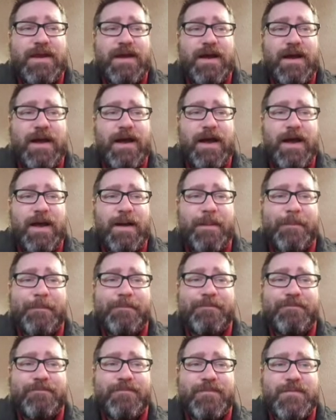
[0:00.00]

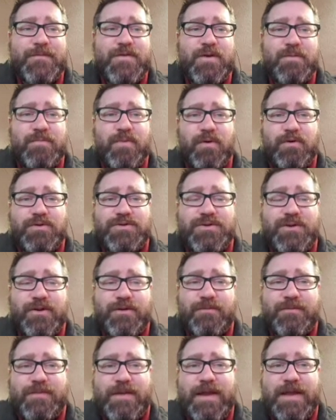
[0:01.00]
to
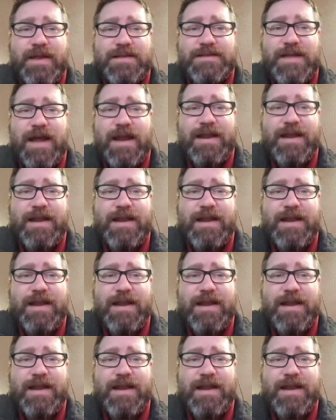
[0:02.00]
bolster. It's not